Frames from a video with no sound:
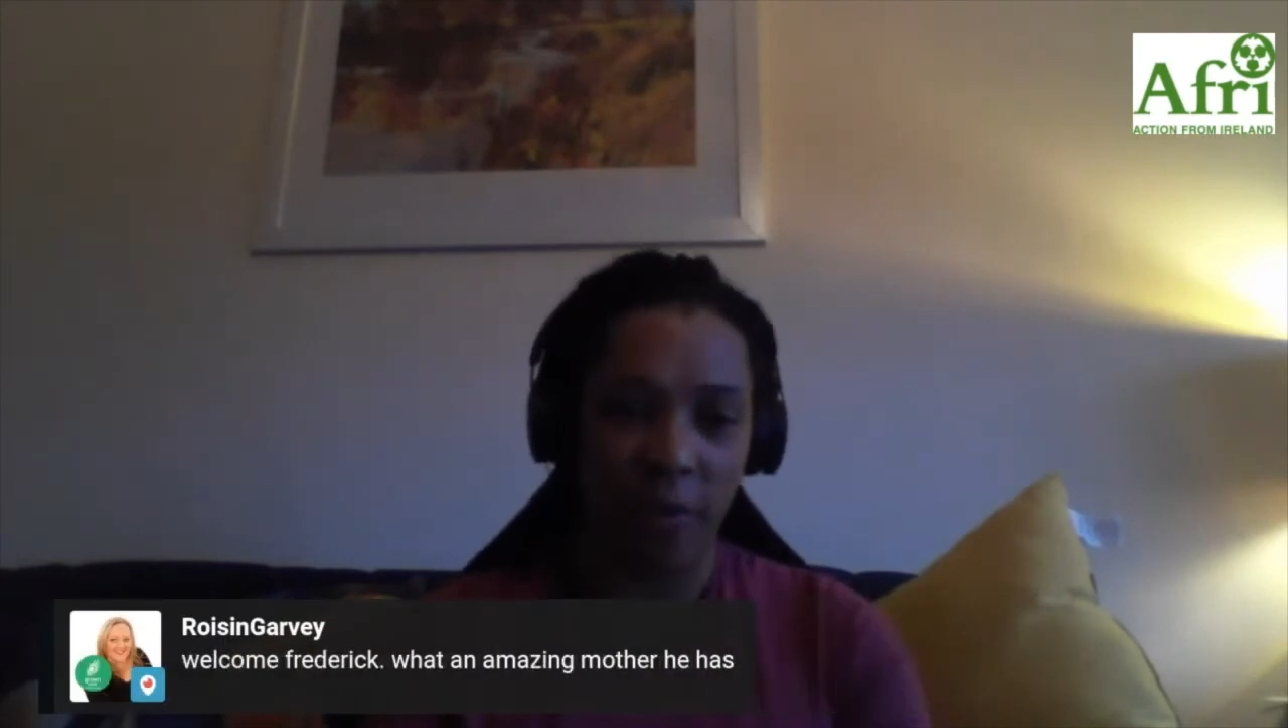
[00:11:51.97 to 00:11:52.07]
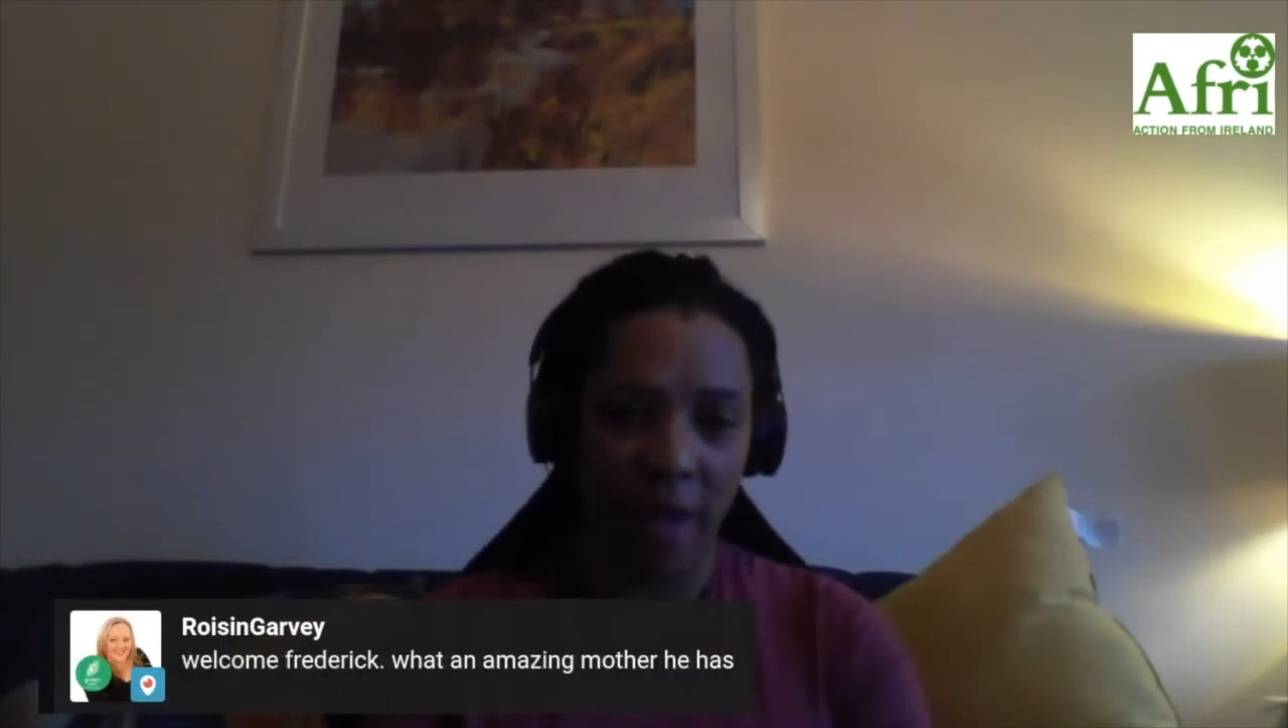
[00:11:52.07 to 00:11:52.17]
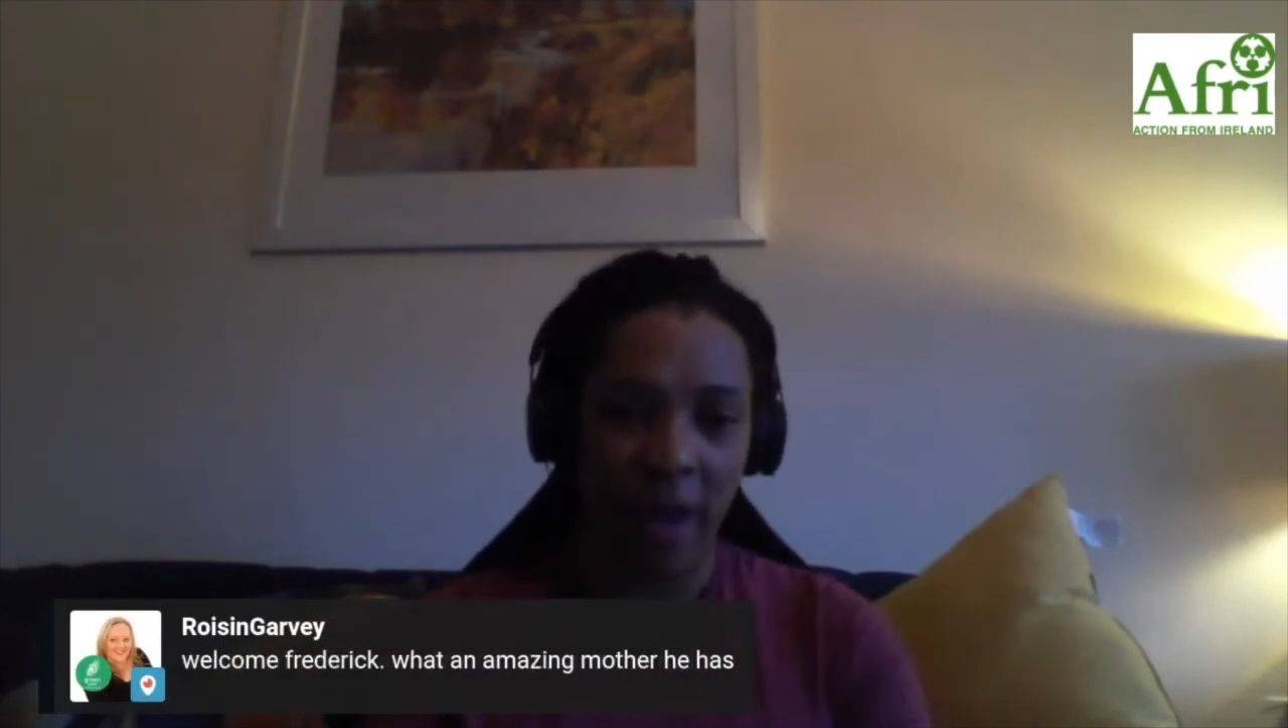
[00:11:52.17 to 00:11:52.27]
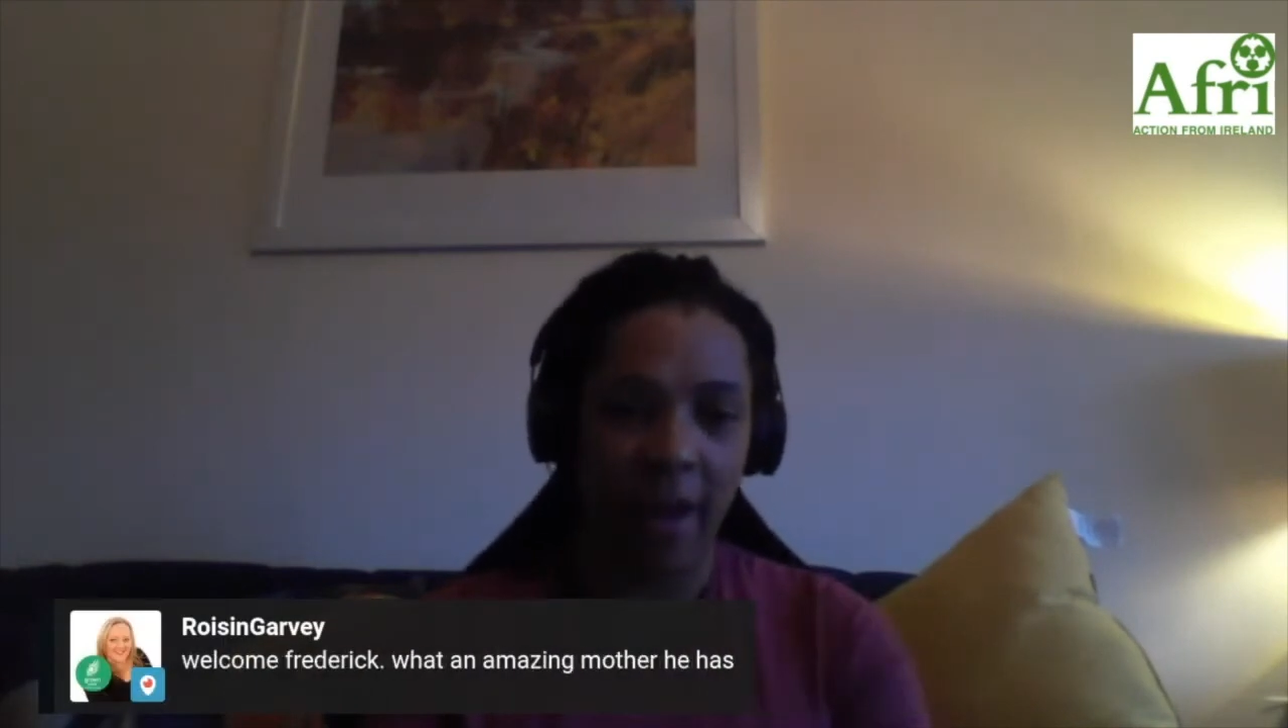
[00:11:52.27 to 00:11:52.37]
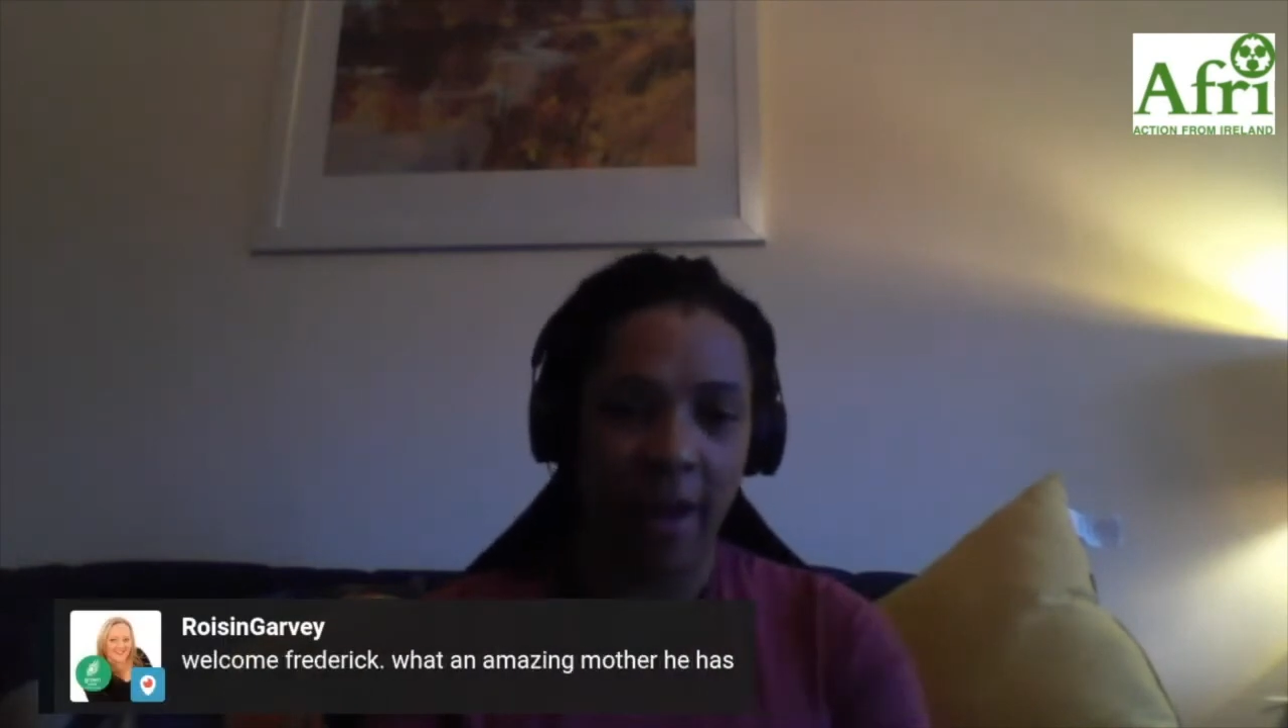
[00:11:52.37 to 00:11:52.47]

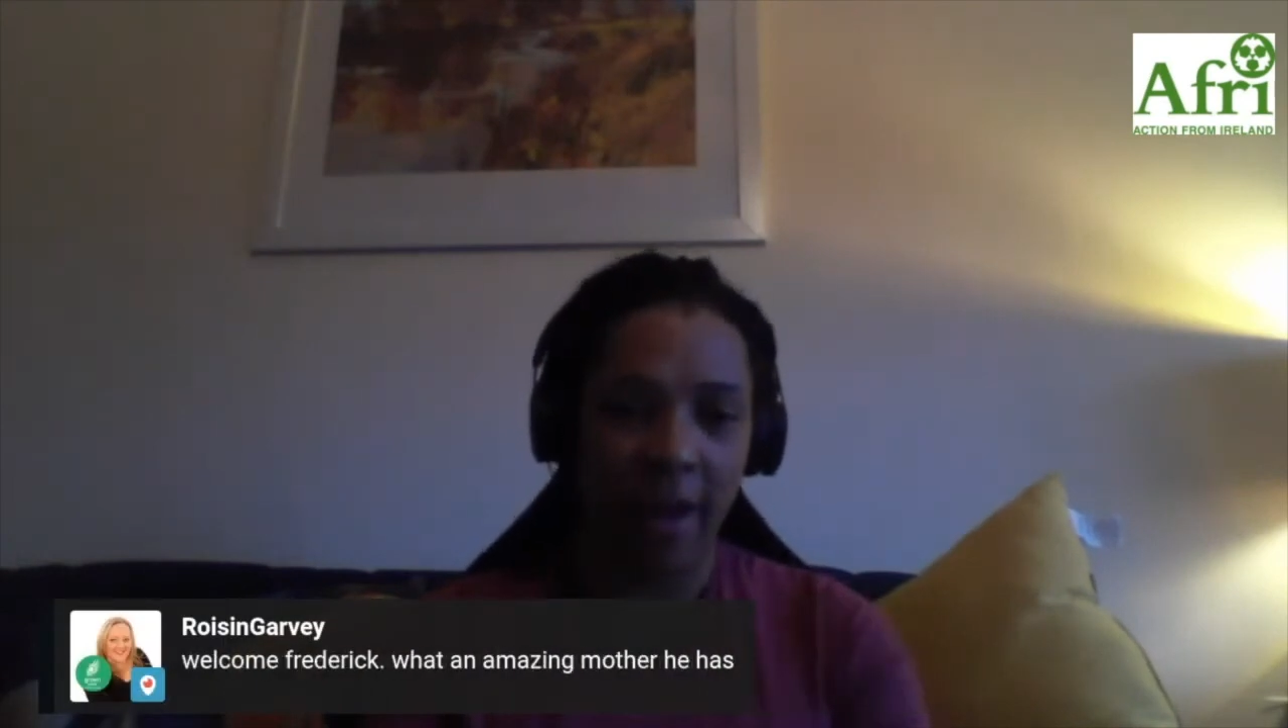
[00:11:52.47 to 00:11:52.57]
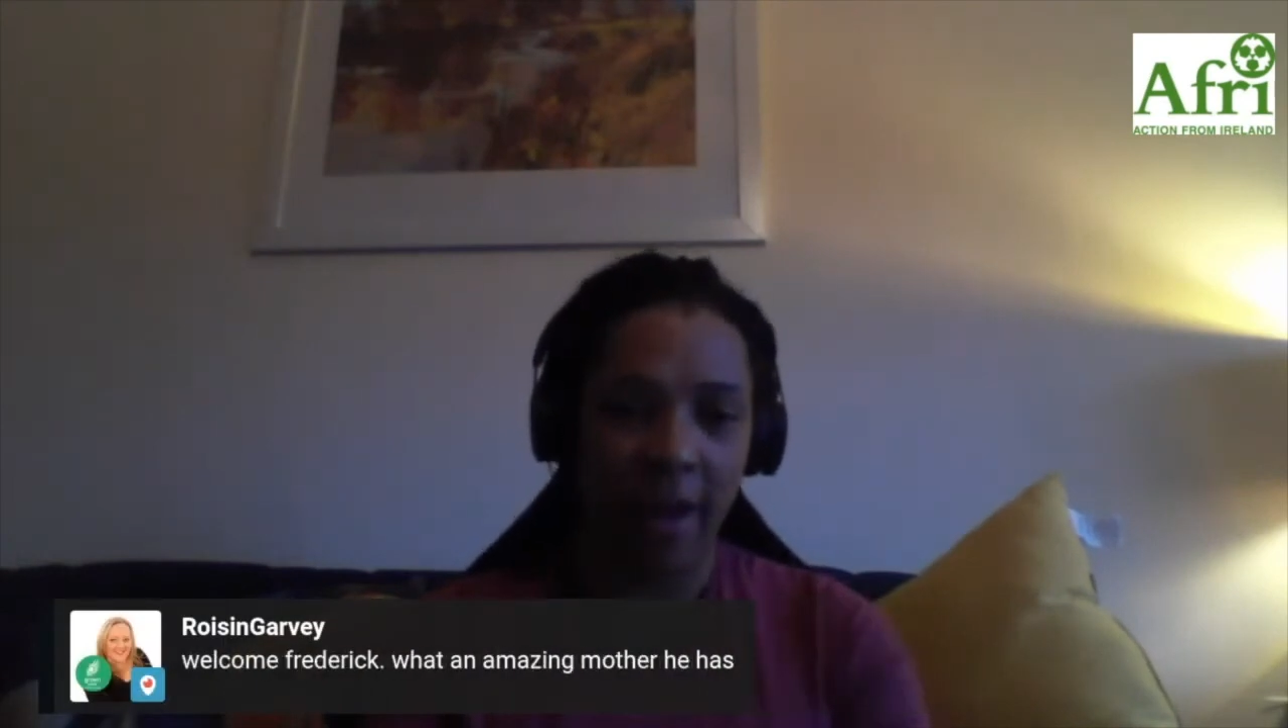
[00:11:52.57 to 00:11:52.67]
fair,